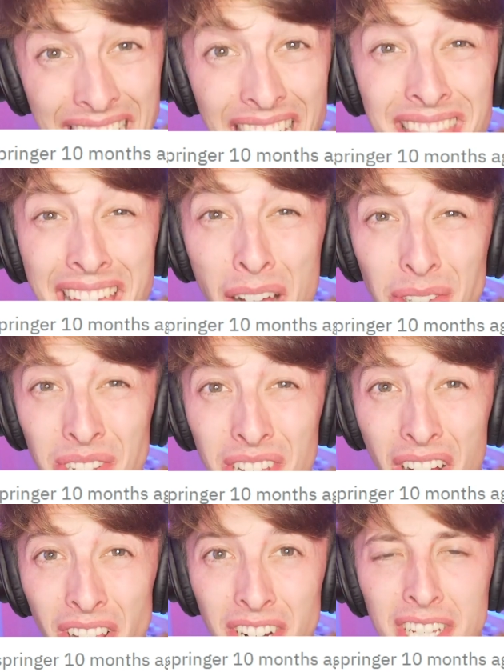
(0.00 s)

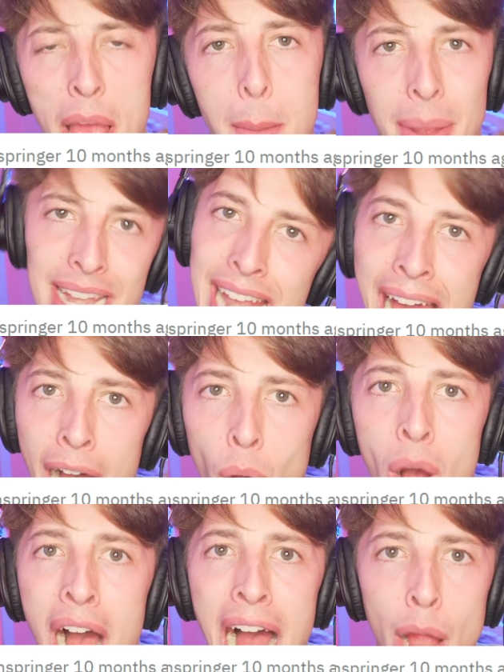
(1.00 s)
$10,000, but
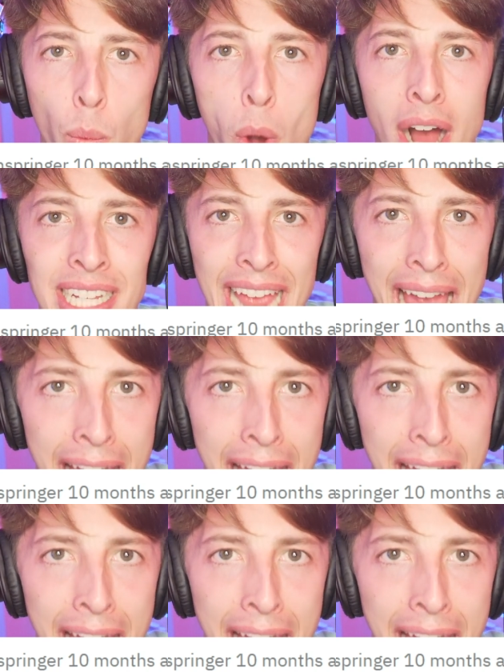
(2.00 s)
now I want